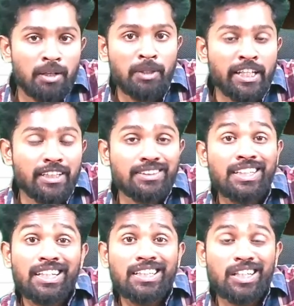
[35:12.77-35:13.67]
is
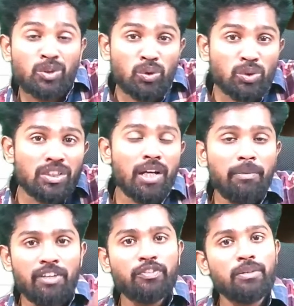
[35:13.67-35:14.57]
that good
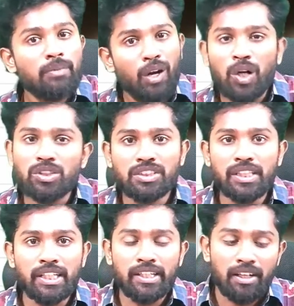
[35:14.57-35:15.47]
coming from outside
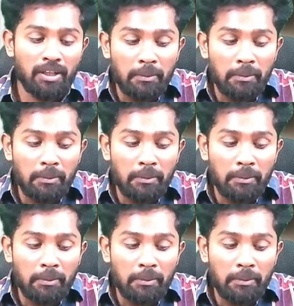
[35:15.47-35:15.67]
India.